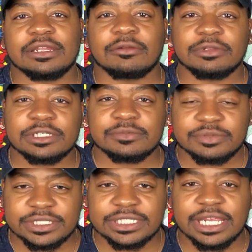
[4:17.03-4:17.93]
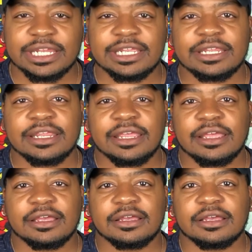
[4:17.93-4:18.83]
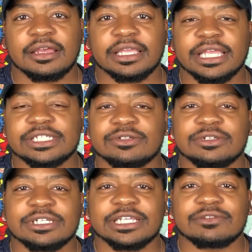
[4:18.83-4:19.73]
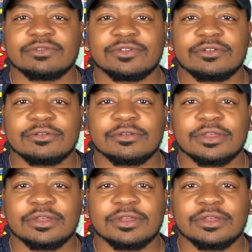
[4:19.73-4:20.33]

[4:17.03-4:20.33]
I really appreciate it. I catch you on the next review.